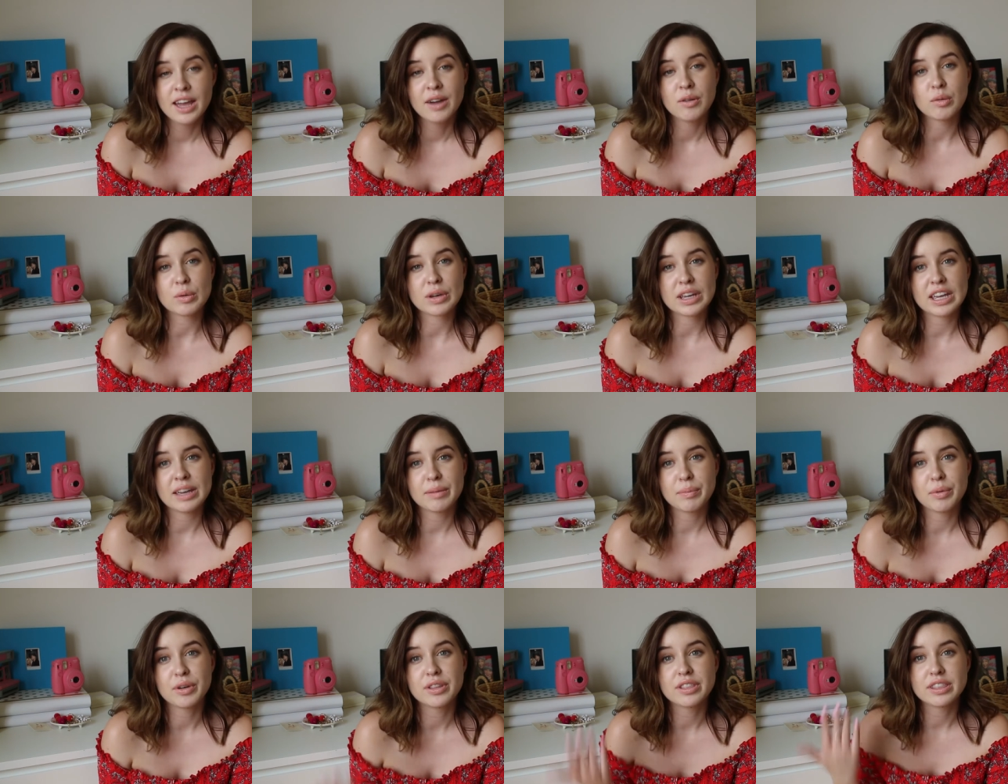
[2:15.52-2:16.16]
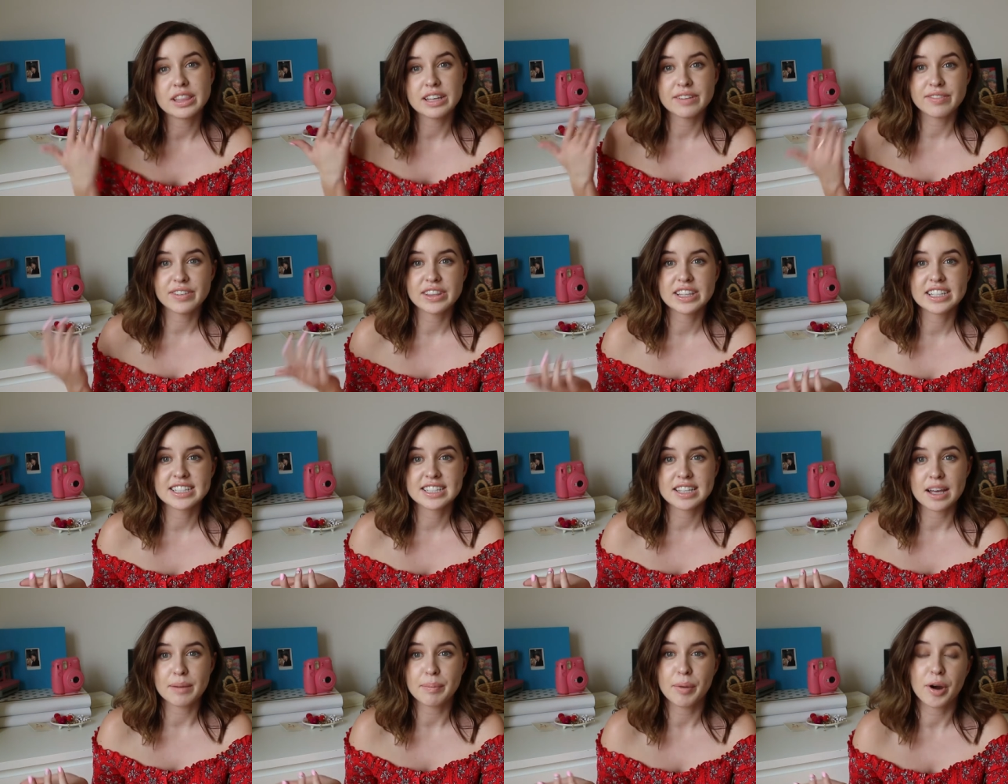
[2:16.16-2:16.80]
We both live in
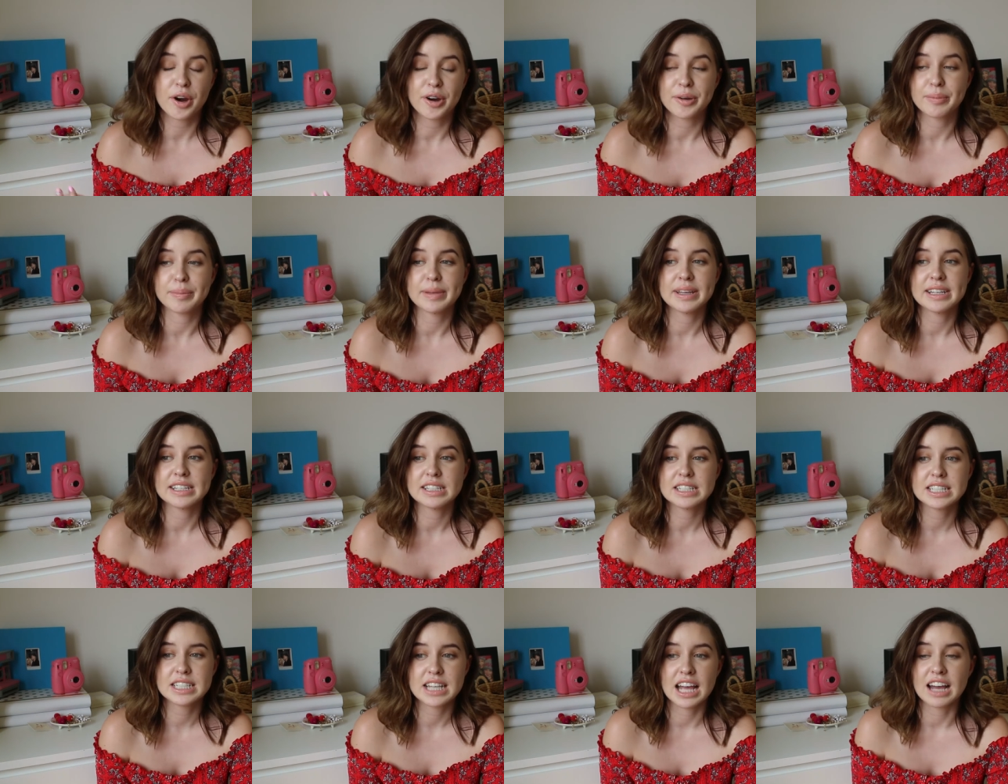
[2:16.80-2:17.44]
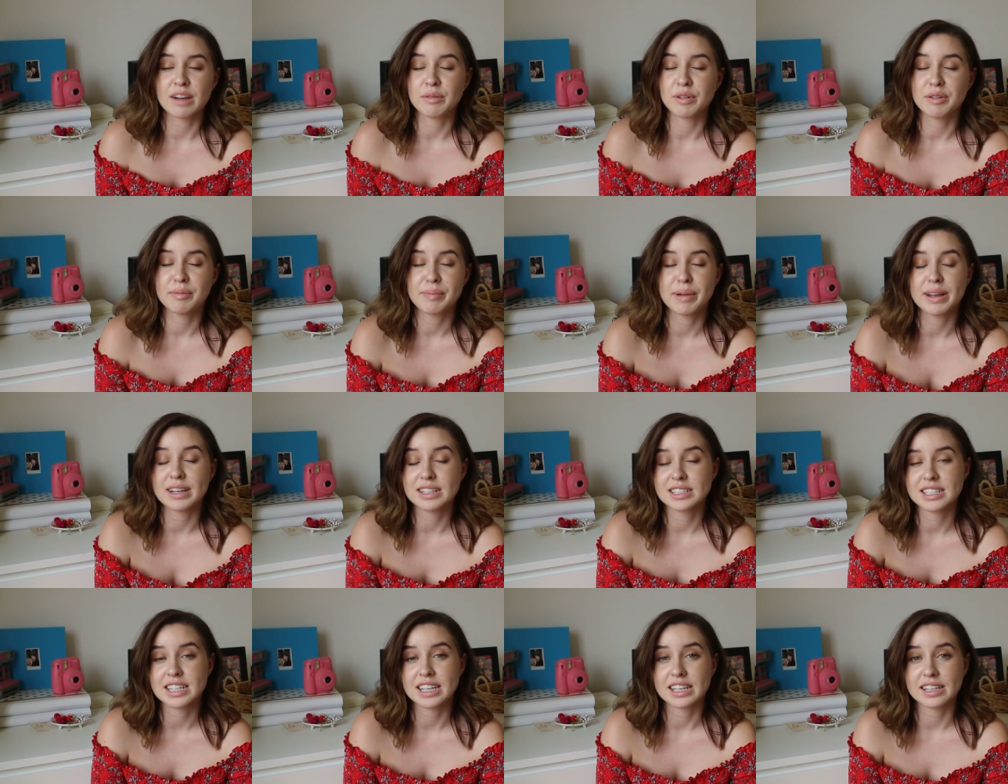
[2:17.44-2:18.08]
this apartment. We've
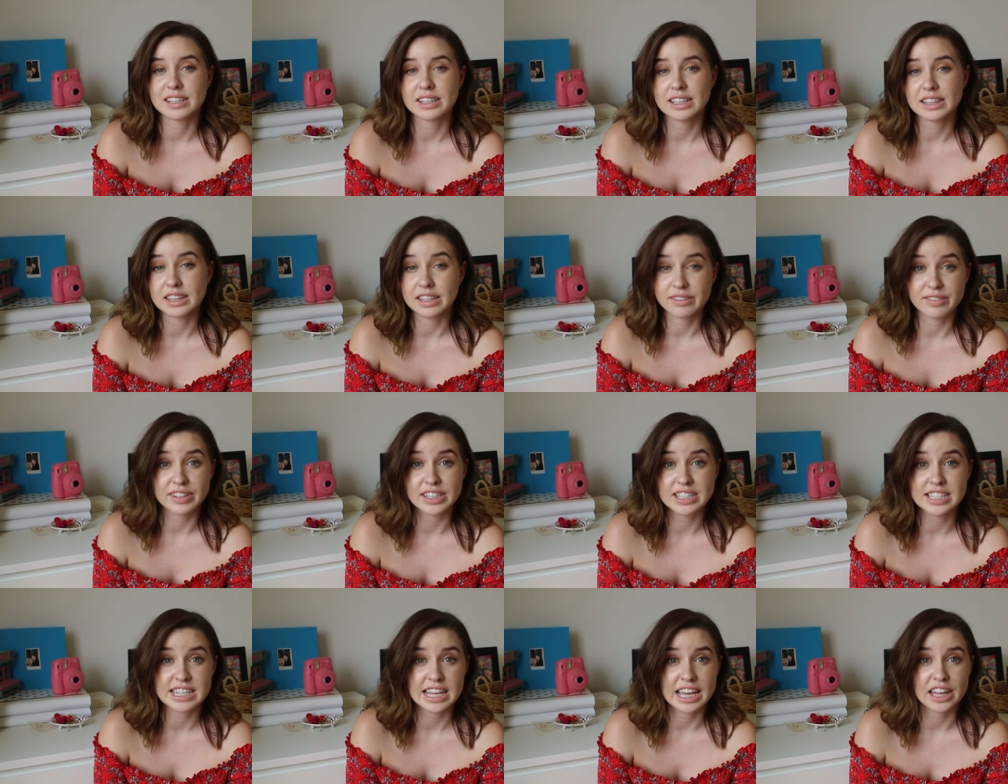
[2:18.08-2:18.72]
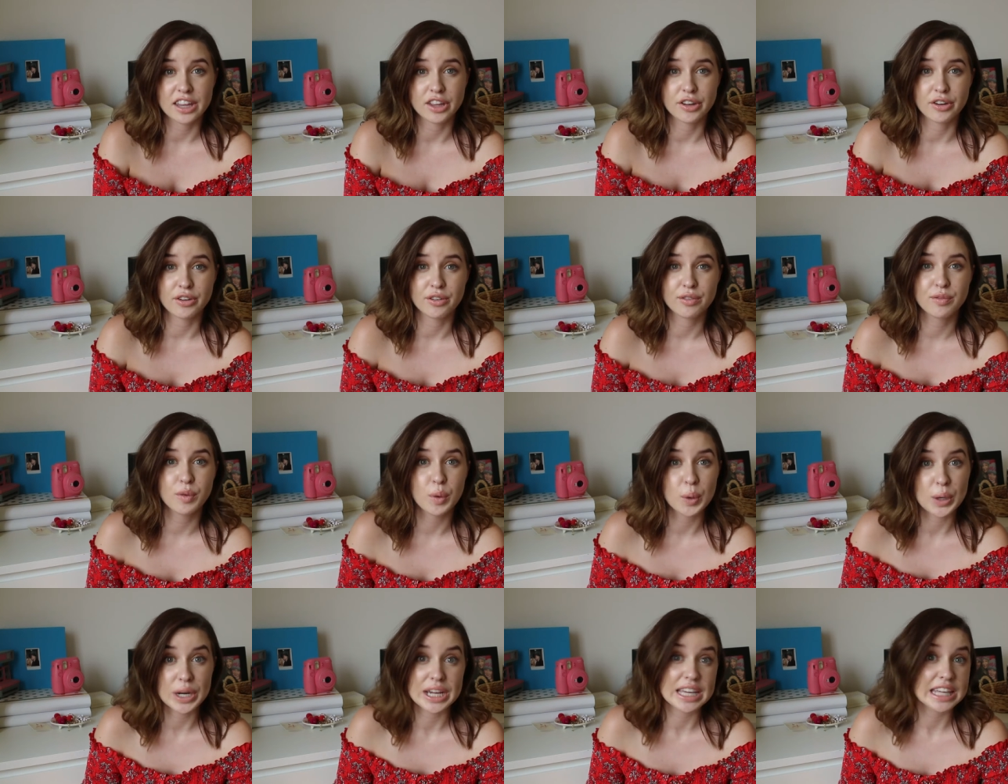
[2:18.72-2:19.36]
been living together
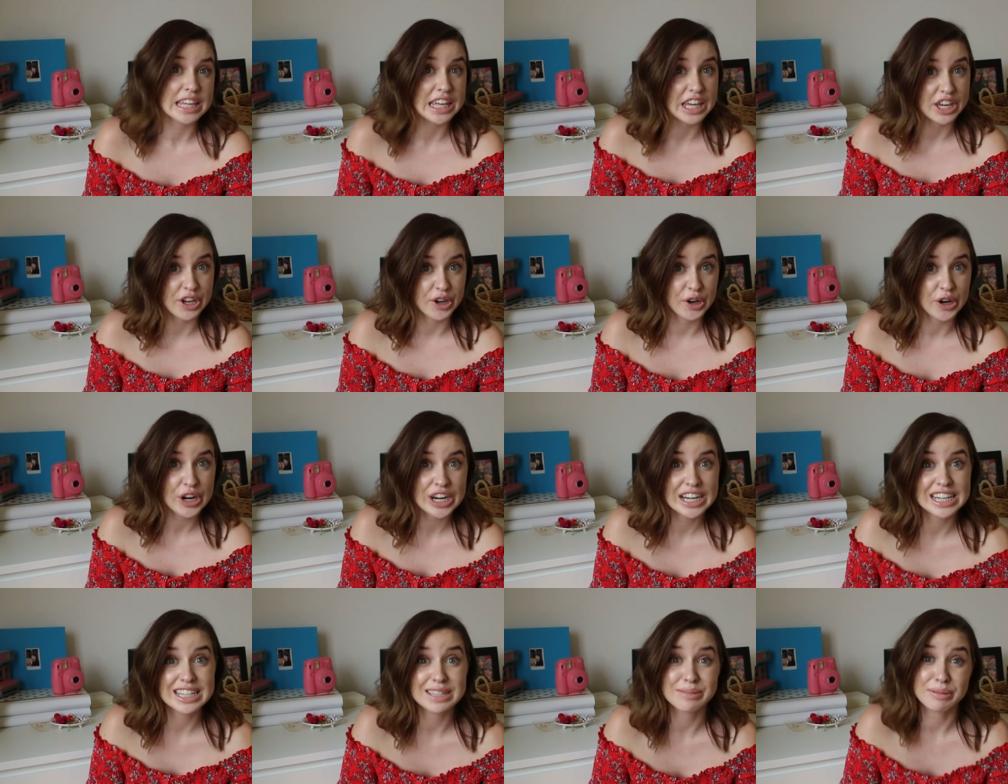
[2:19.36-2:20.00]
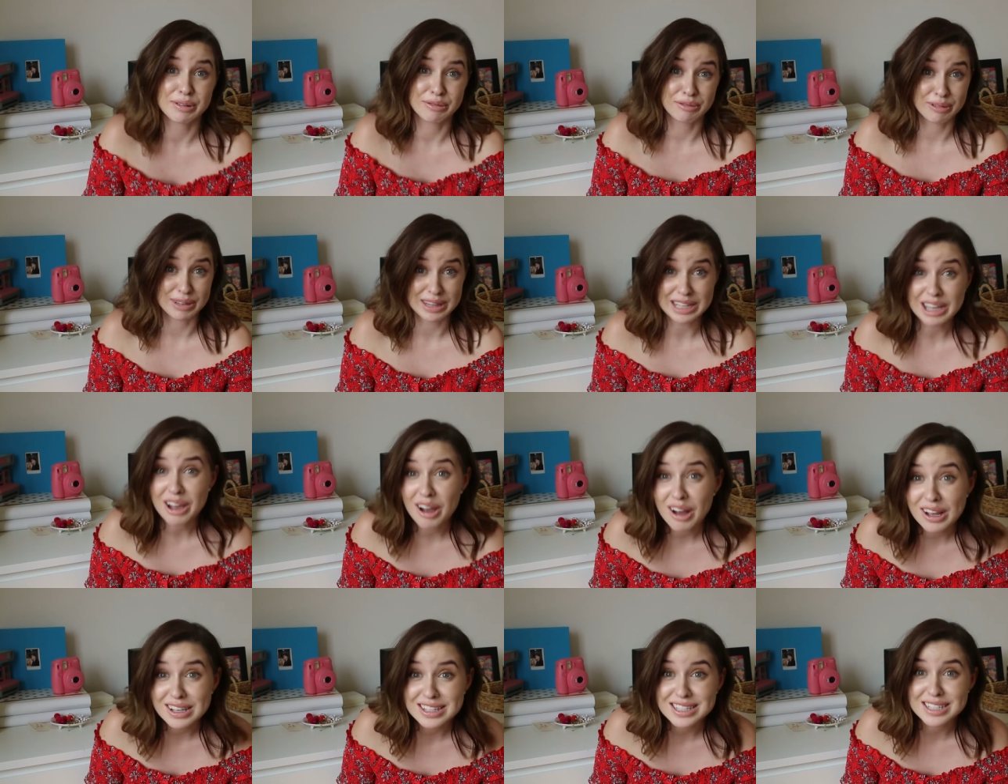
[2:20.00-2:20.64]
for a year, and it's been really
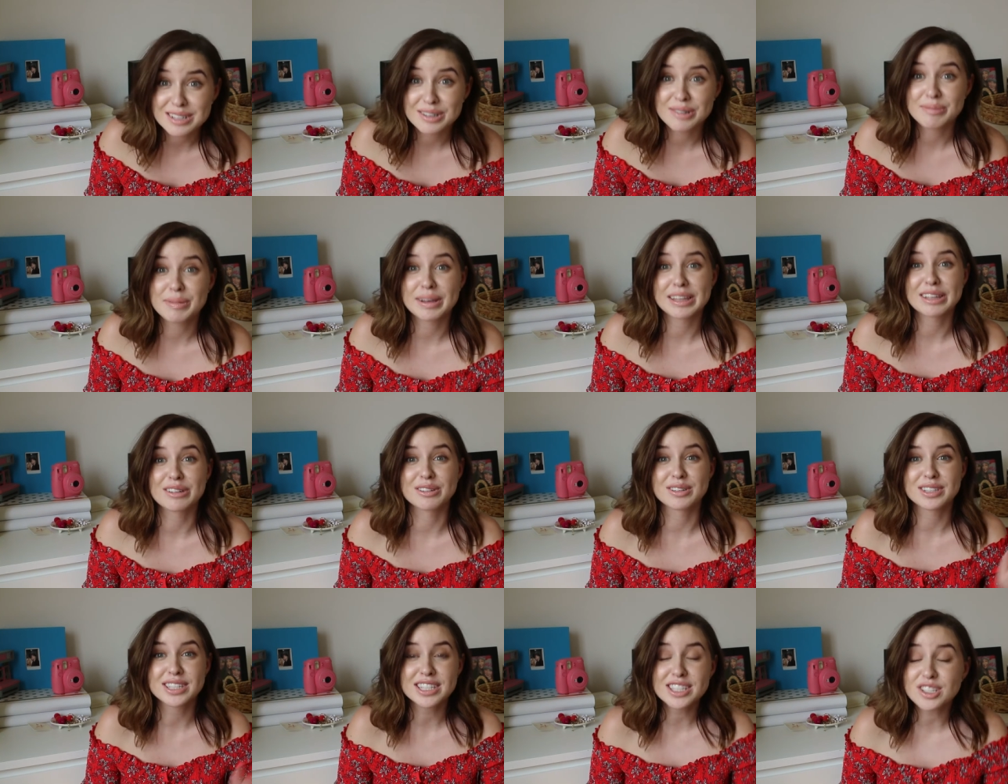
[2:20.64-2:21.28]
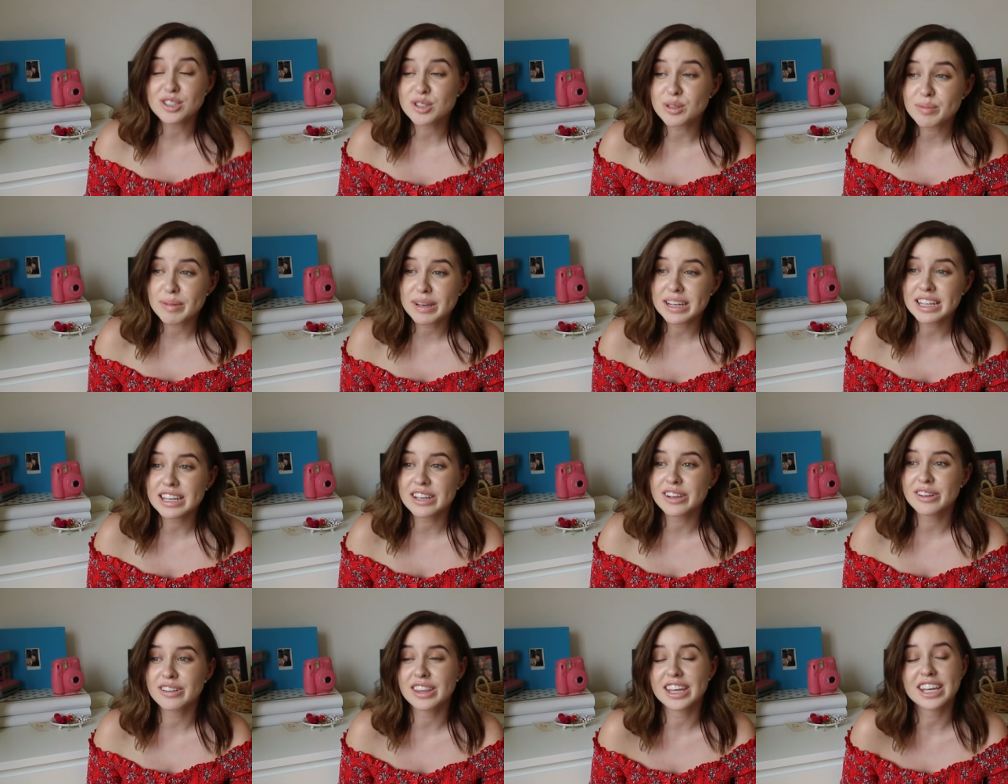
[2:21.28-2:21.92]
awesome. My little sister's been
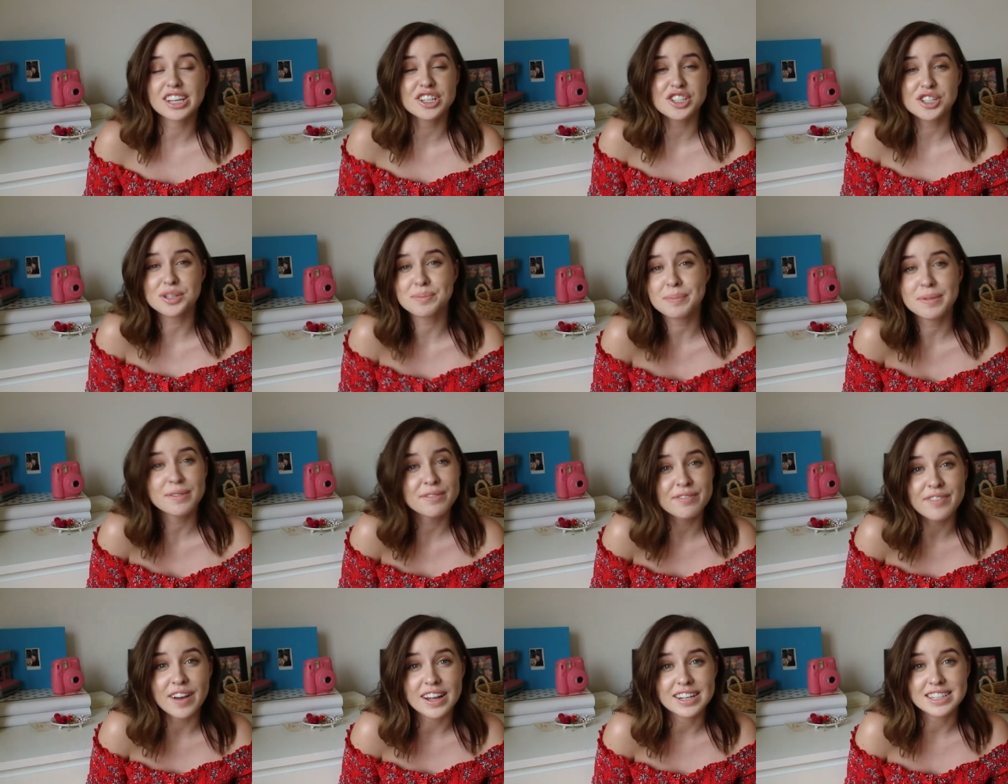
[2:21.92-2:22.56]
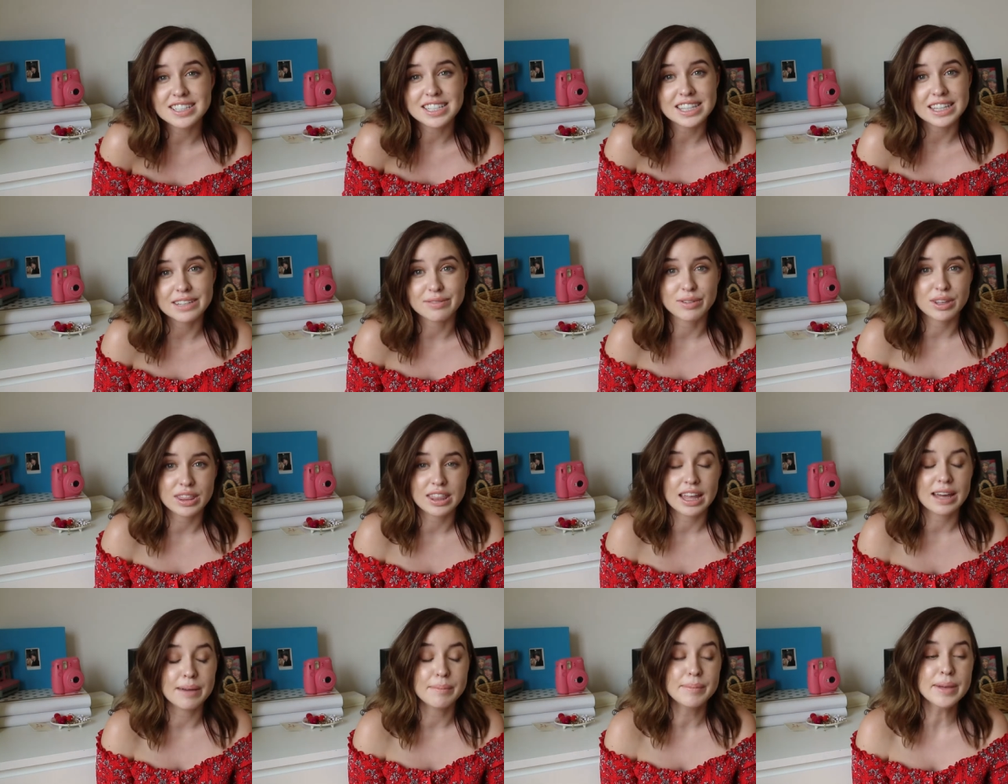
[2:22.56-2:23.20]
here. Like, it's just been fun to live
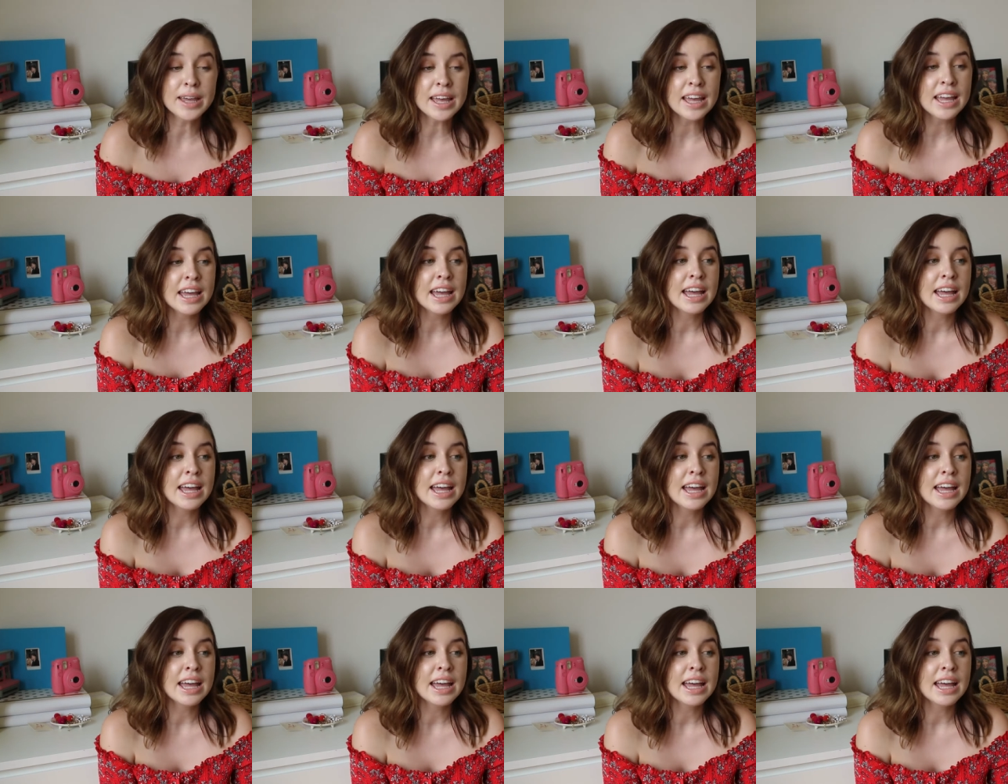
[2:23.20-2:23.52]
with them.